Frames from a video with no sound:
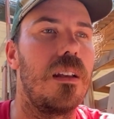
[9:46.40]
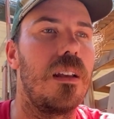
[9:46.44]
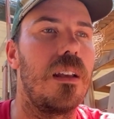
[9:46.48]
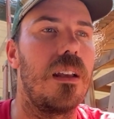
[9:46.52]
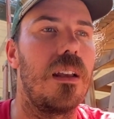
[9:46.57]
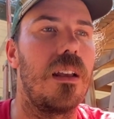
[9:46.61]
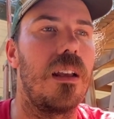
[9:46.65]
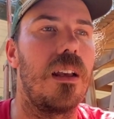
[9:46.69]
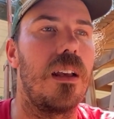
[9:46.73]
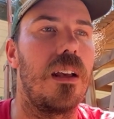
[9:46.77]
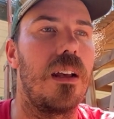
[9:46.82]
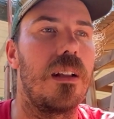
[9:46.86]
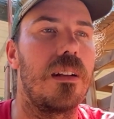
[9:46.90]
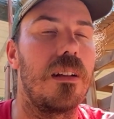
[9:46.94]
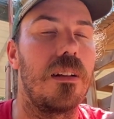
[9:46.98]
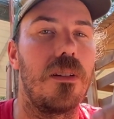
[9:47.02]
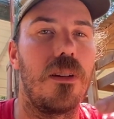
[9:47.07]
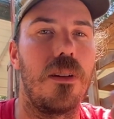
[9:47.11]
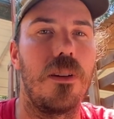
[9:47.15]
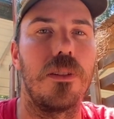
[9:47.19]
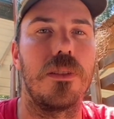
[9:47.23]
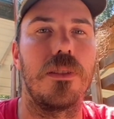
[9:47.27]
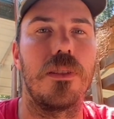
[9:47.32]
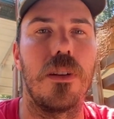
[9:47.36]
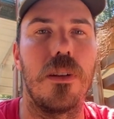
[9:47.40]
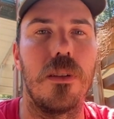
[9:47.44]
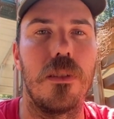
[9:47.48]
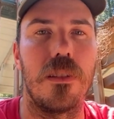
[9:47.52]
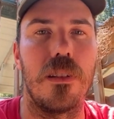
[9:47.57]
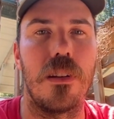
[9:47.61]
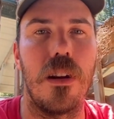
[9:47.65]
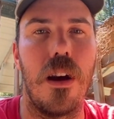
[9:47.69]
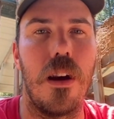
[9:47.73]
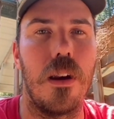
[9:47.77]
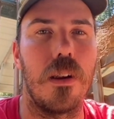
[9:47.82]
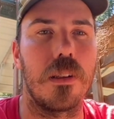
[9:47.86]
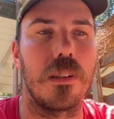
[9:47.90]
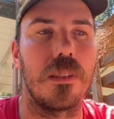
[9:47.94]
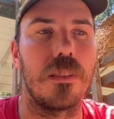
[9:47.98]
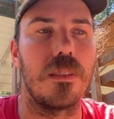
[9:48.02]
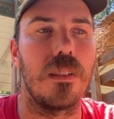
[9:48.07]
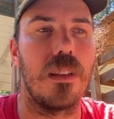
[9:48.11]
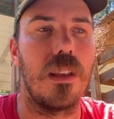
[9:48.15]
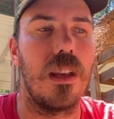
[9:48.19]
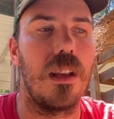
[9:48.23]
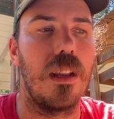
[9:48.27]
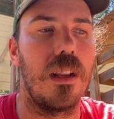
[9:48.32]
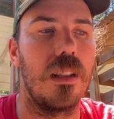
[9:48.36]
and it also
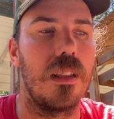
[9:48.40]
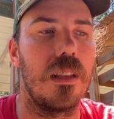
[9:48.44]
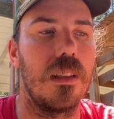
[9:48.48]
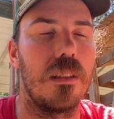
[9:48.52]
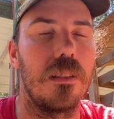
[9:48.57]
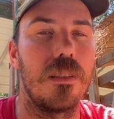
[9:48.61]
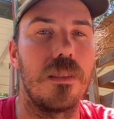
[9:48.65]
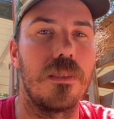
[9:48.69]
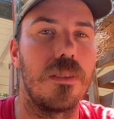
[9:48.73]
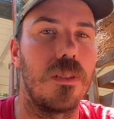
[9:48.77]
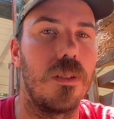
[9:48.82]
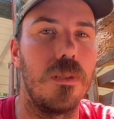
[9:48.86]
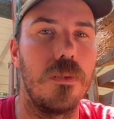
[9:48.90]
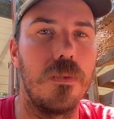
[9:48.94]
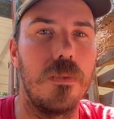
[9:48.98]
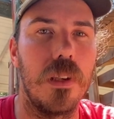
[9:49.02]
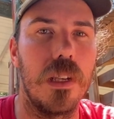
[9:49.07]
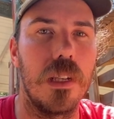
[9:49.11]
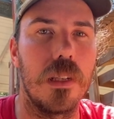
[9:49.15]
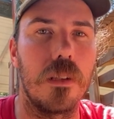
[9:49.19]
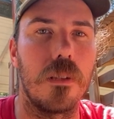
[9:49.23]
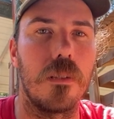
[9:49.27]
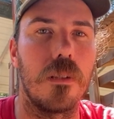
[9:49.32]
knocks any sulfate